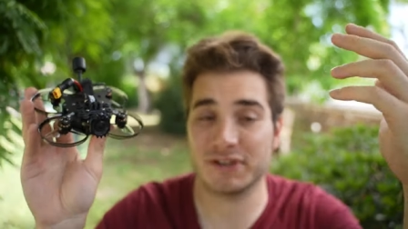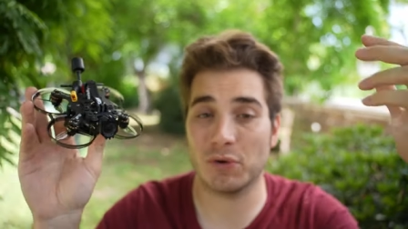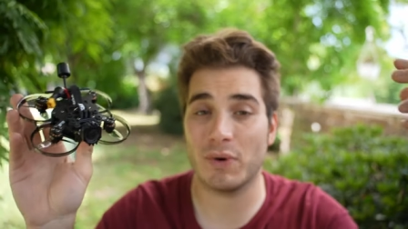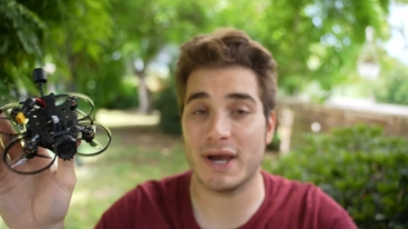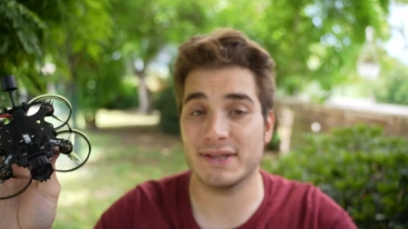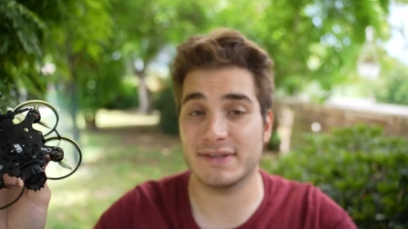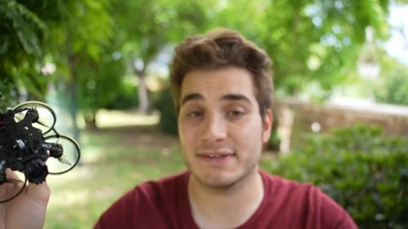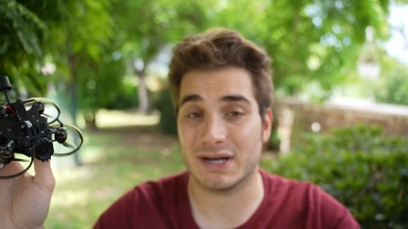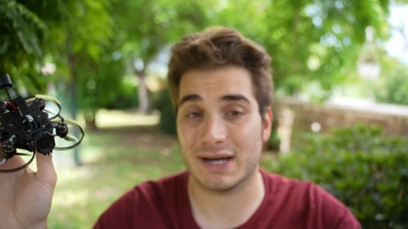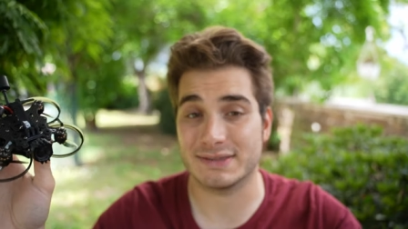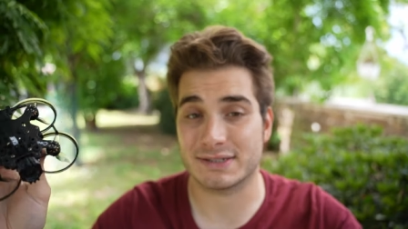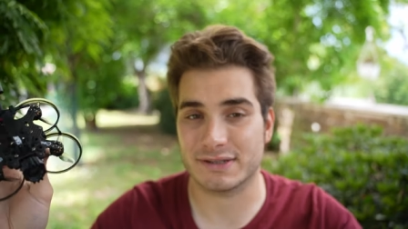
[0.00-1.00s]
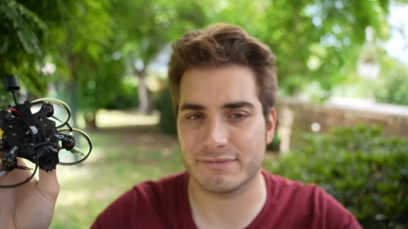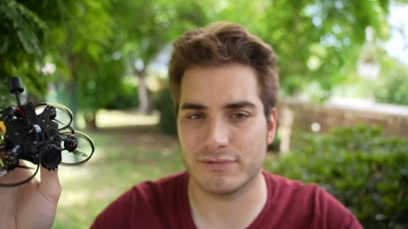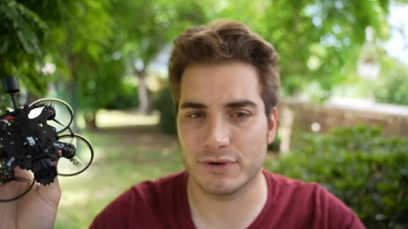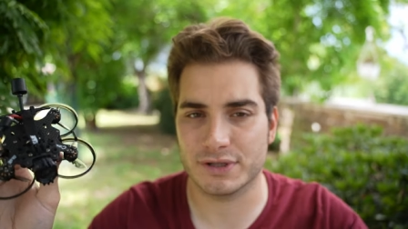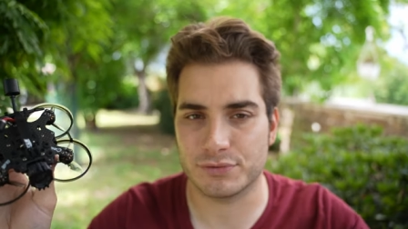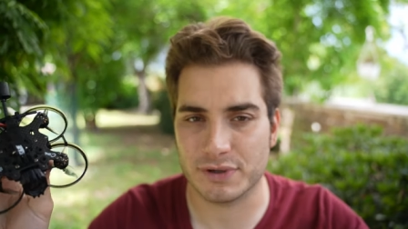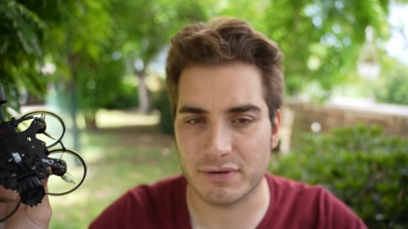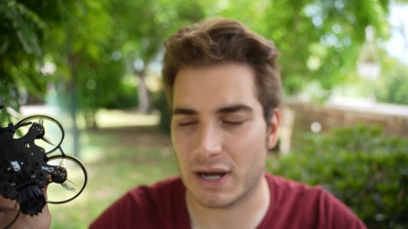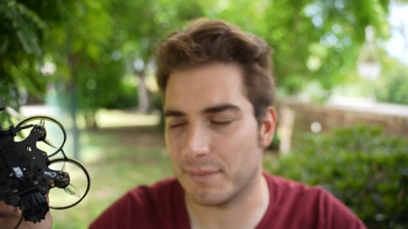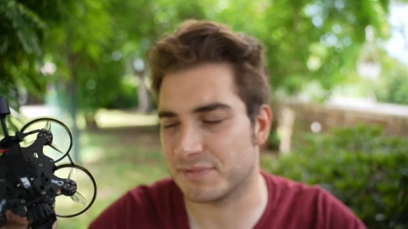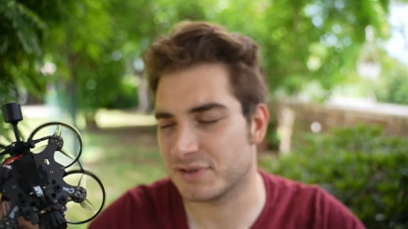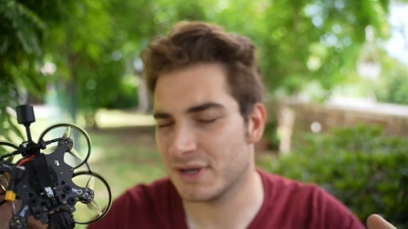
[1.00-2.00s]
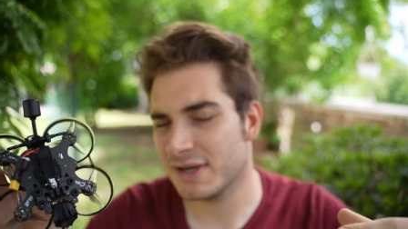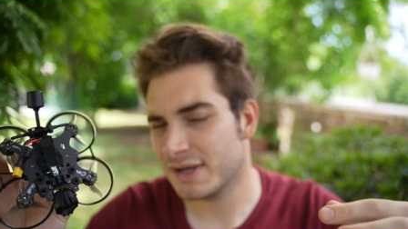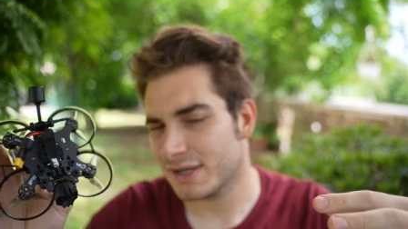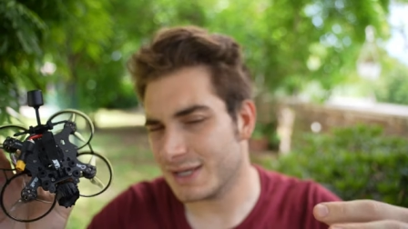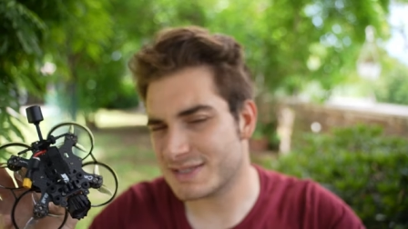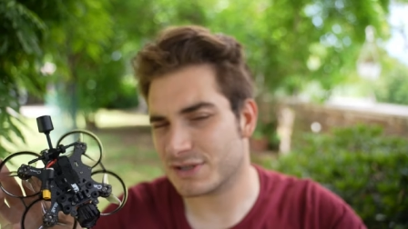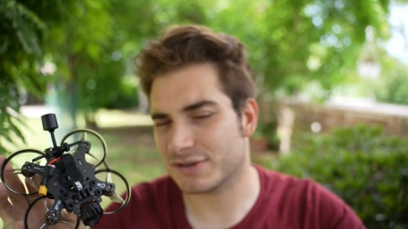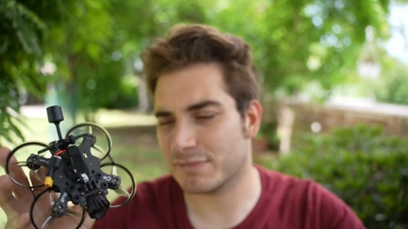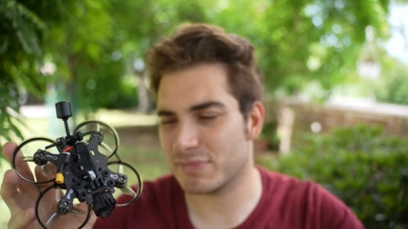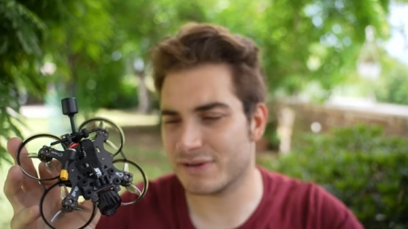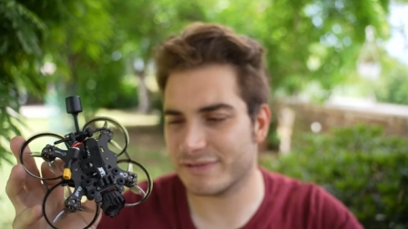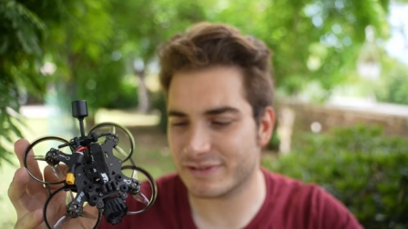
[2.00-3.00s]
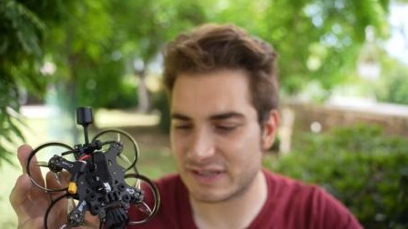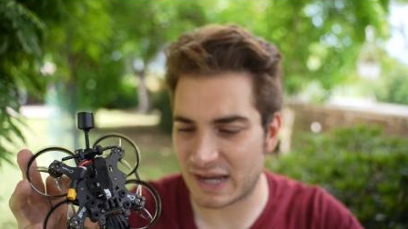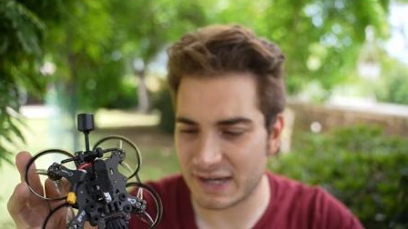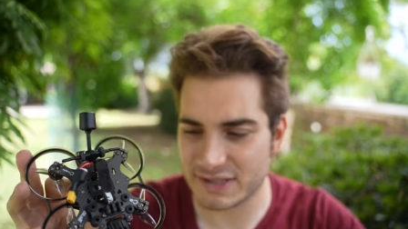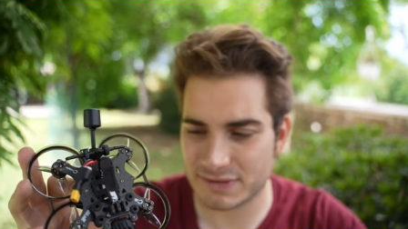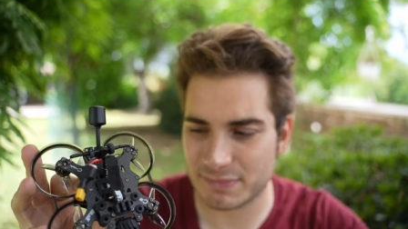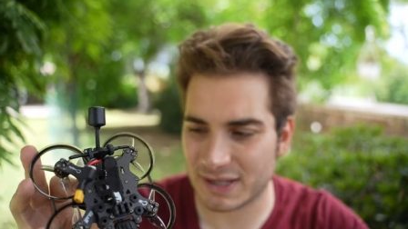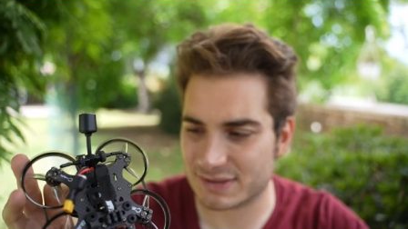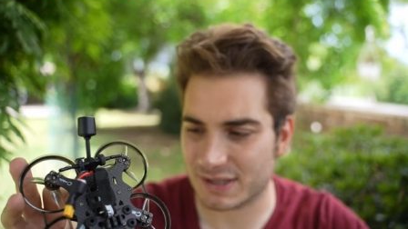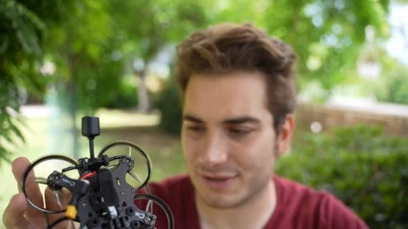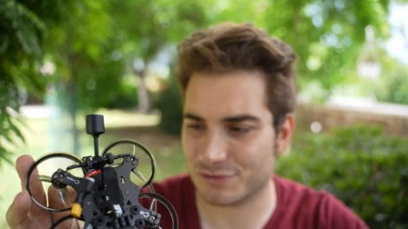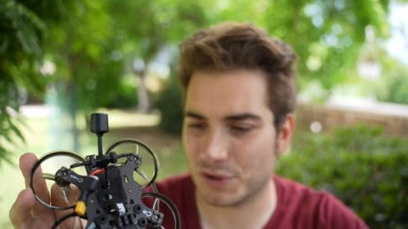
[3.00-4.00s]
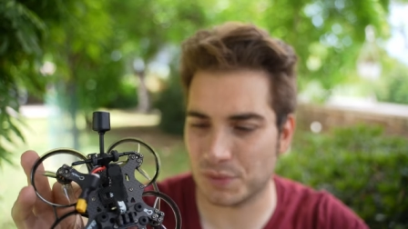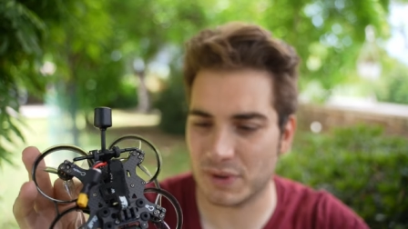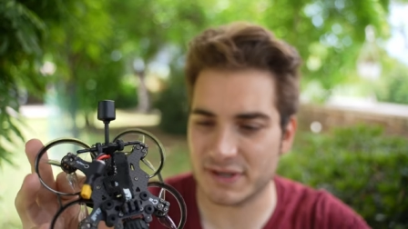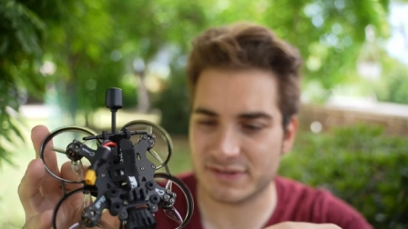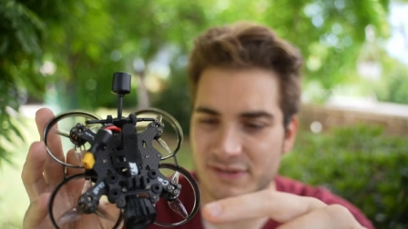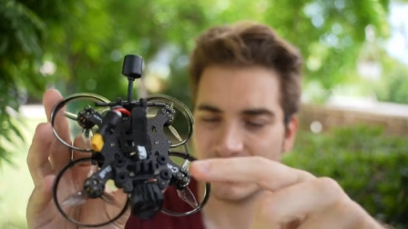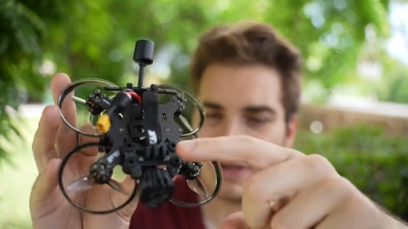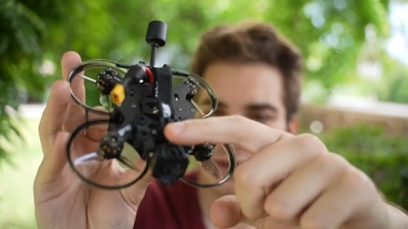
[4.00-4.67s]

the weight is 143 grams. It's on the beefy side, but as always,